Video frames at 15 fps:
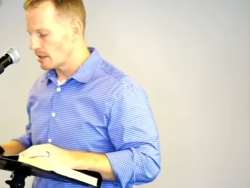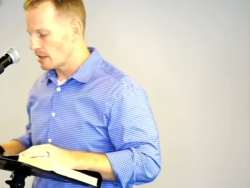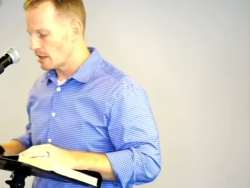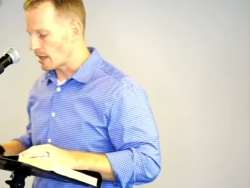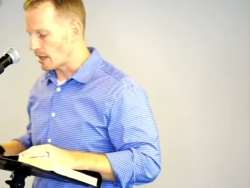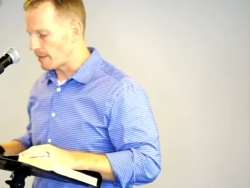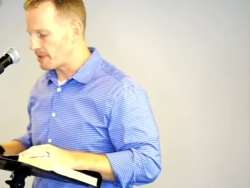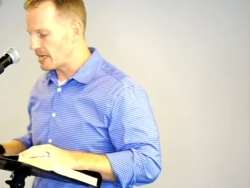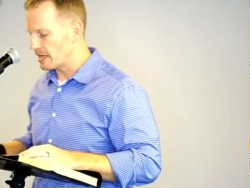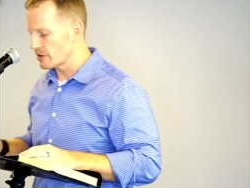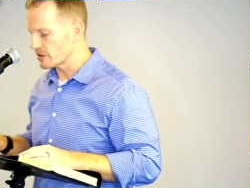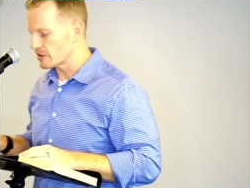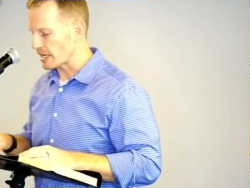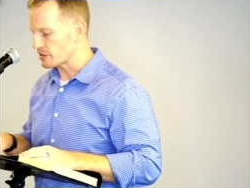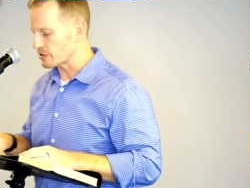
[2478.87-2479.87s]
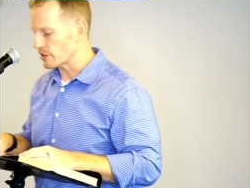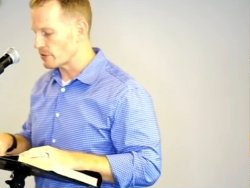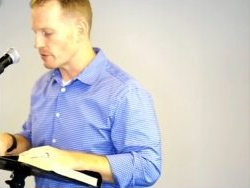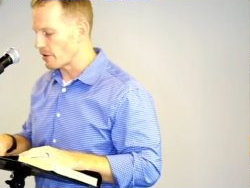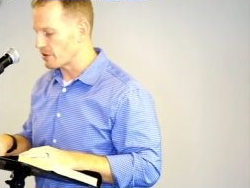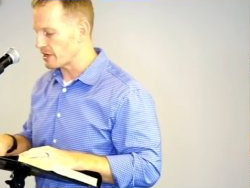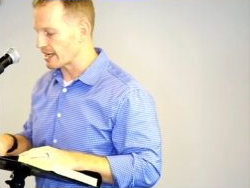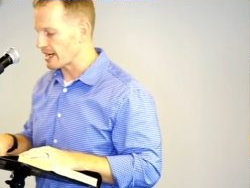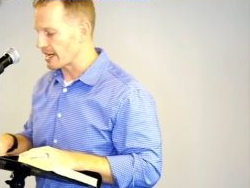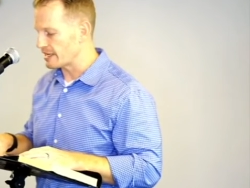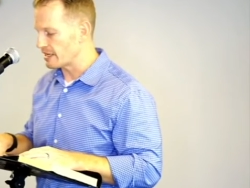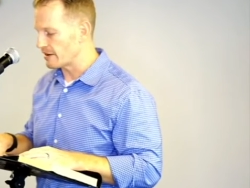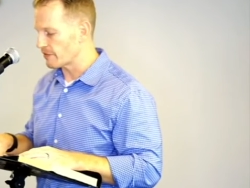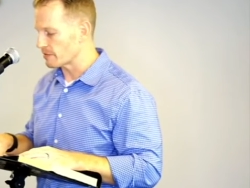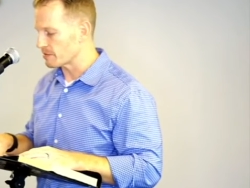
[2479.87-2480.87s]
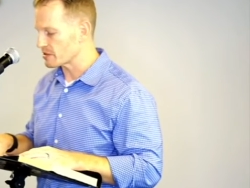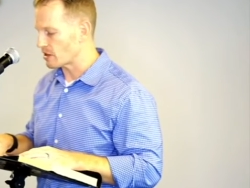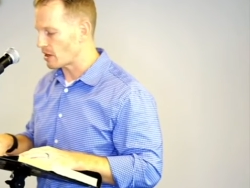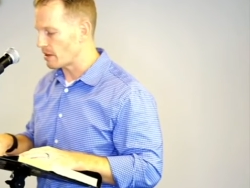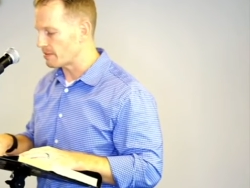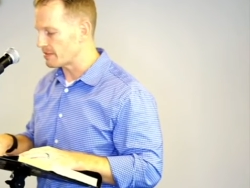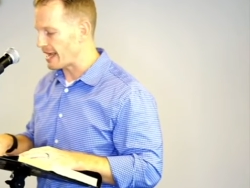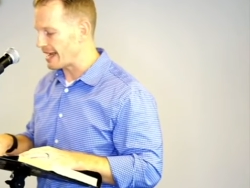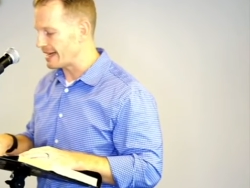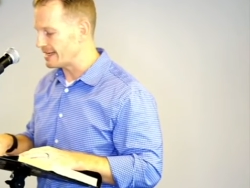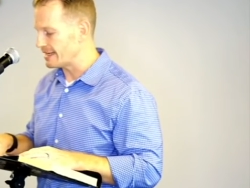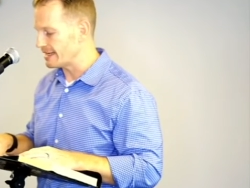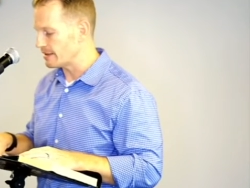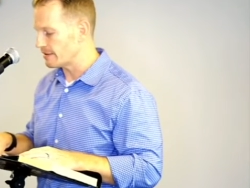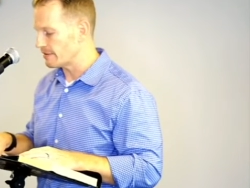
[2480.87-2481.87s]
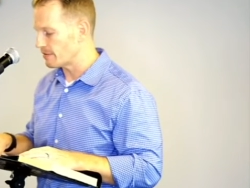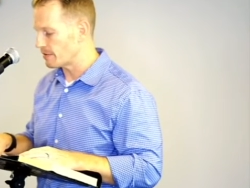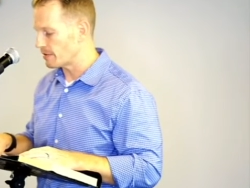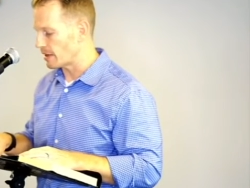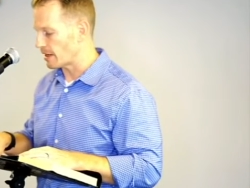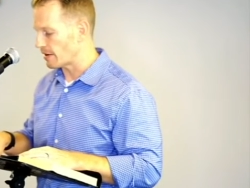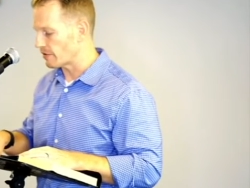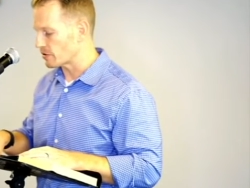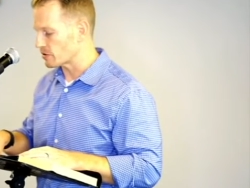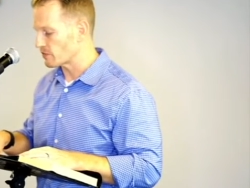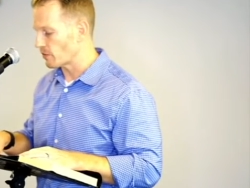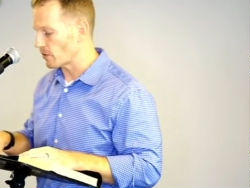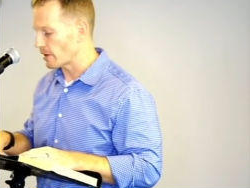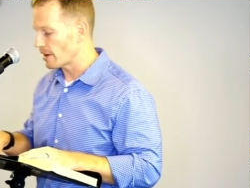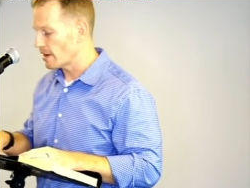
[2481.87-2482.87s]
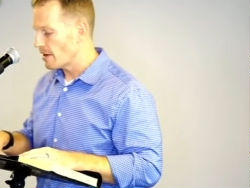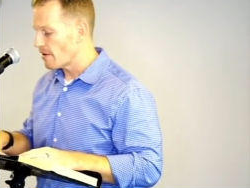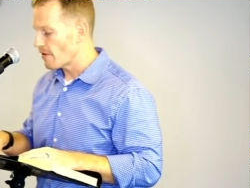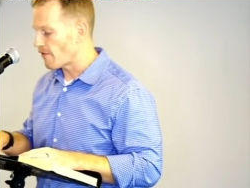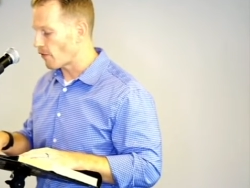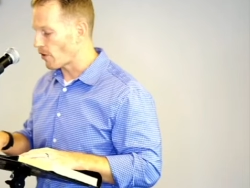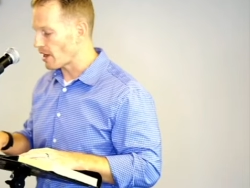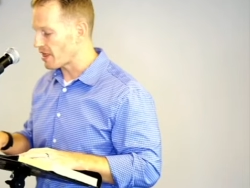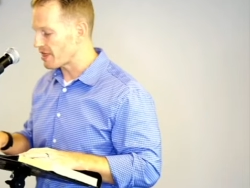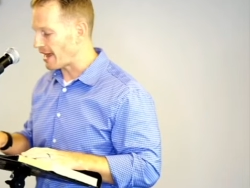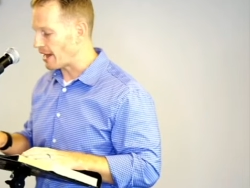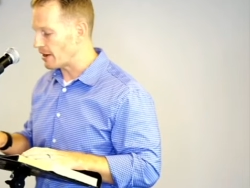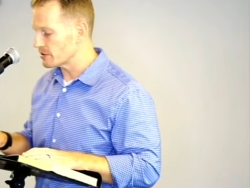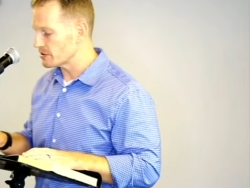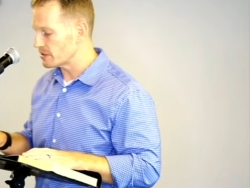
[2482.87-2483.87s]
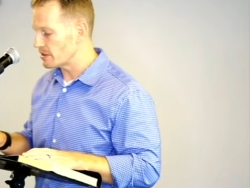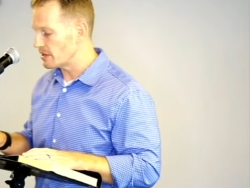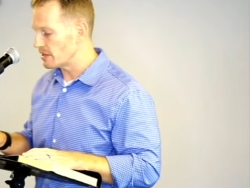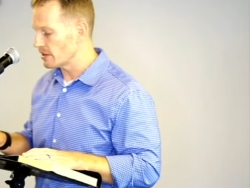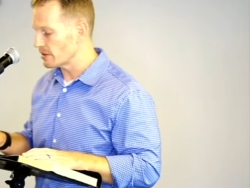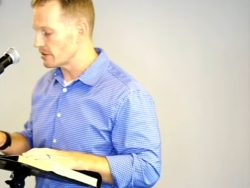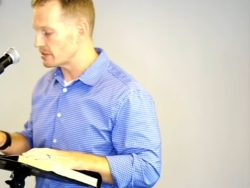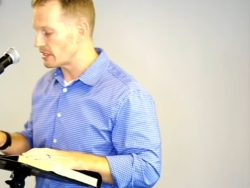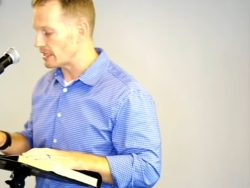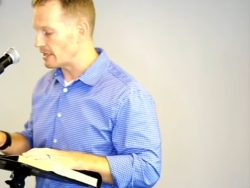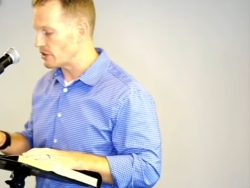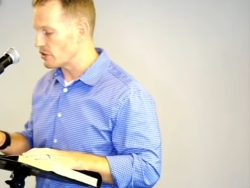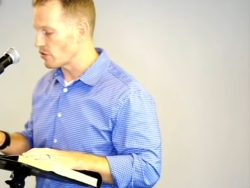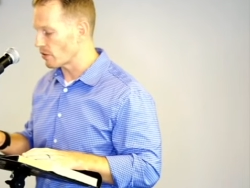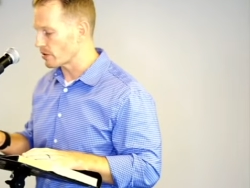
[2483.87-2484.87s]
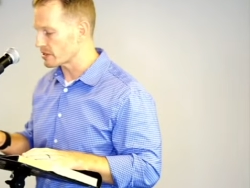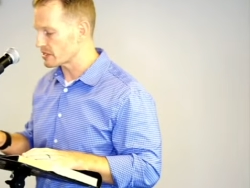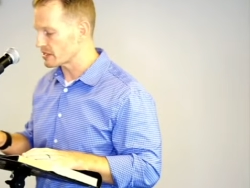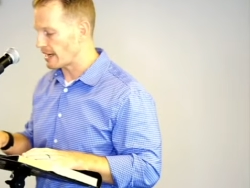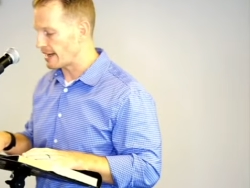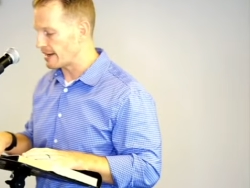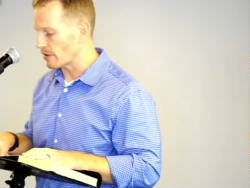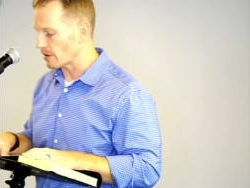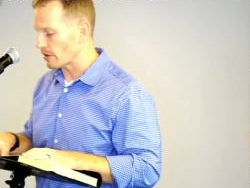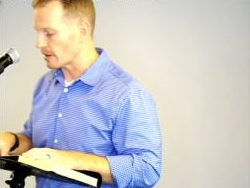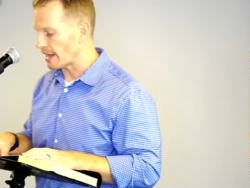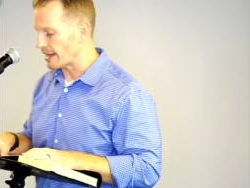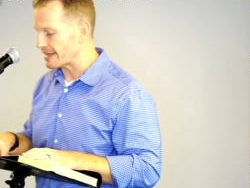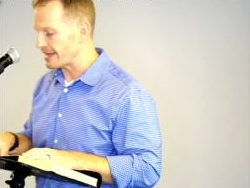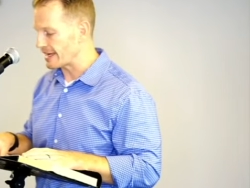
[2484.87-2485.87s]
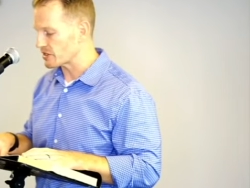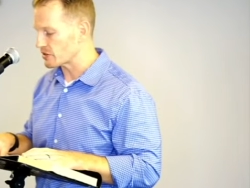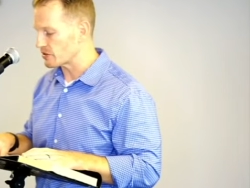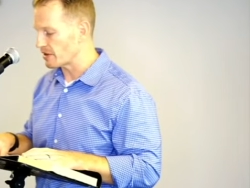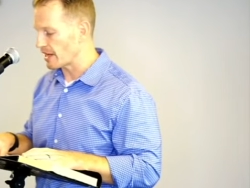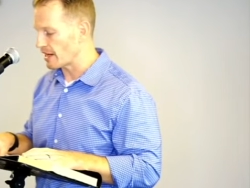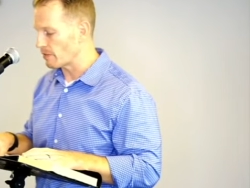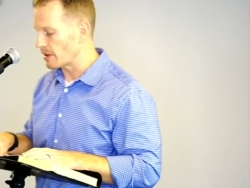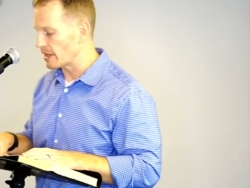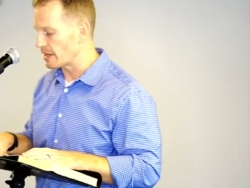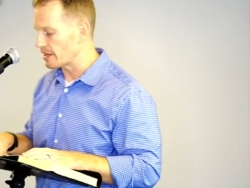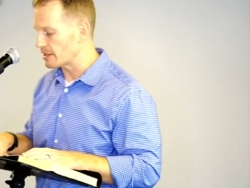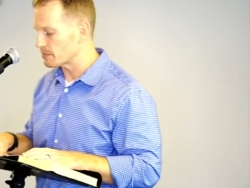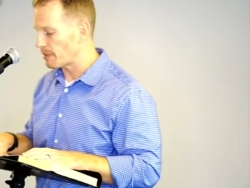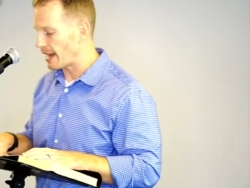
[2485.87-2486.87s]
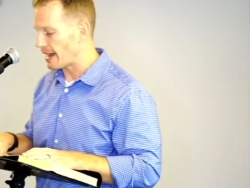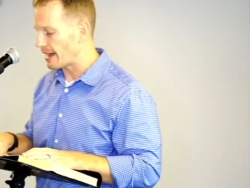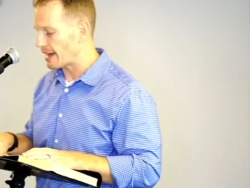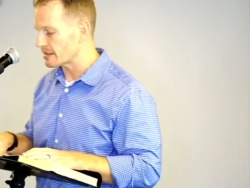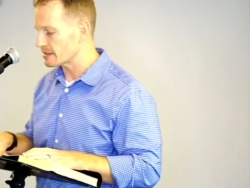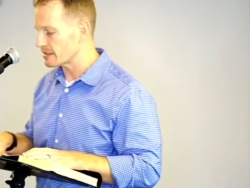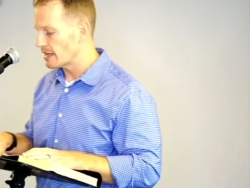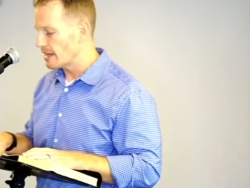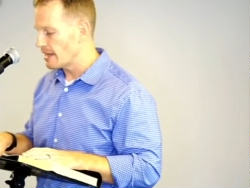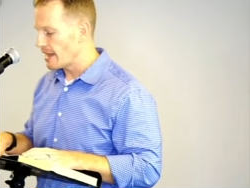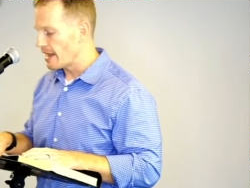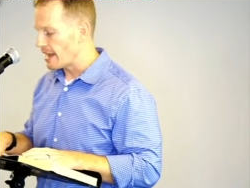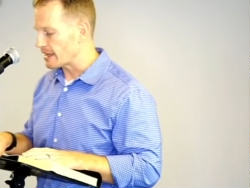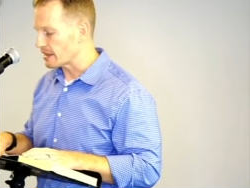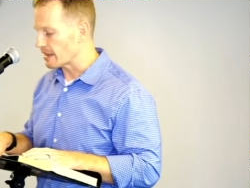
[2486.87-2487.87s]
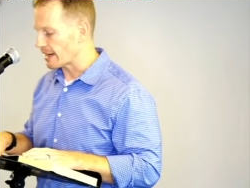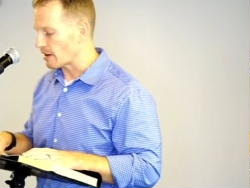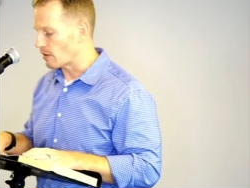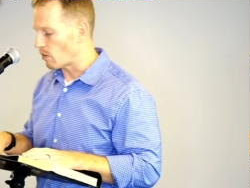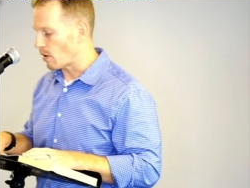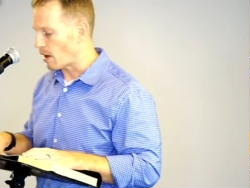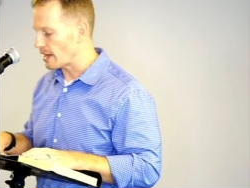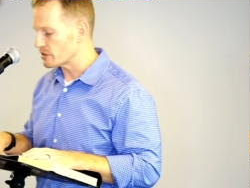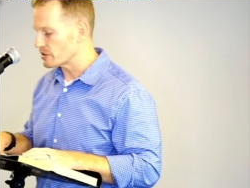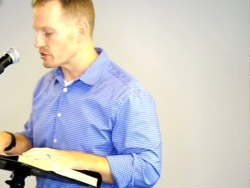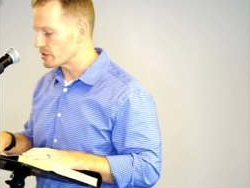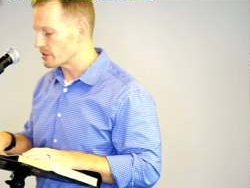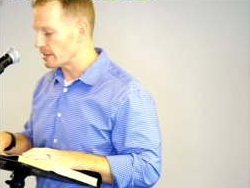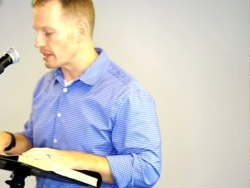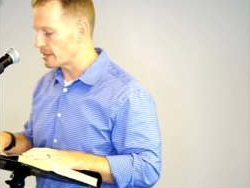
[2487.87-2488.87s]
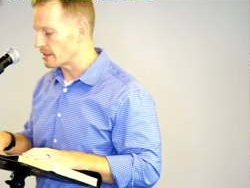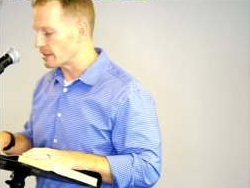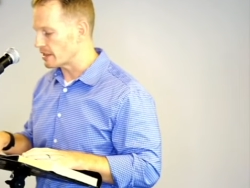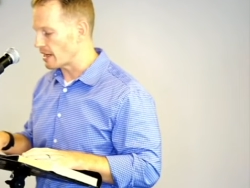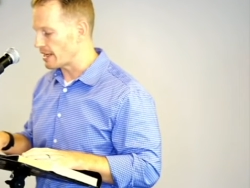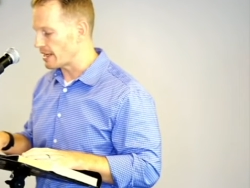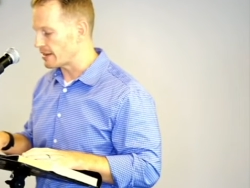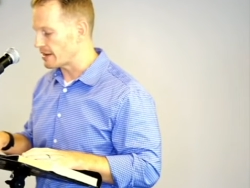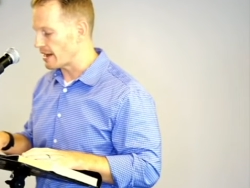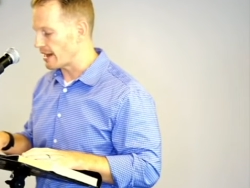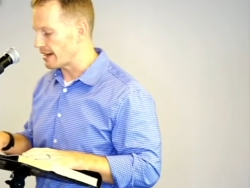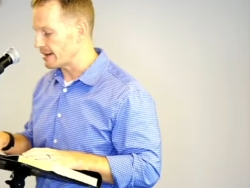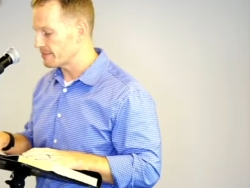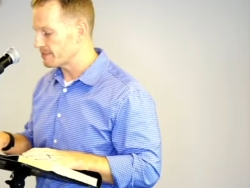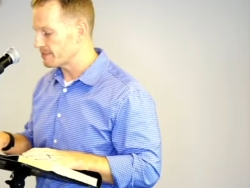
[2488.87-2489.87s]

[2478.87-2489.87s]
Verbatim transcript: Uh, Peter is actually quoting an idea from Psalm 90, uh, verse 4. For a thousand years in your sight are like yesterday when it is past, and like a watch in the, in the night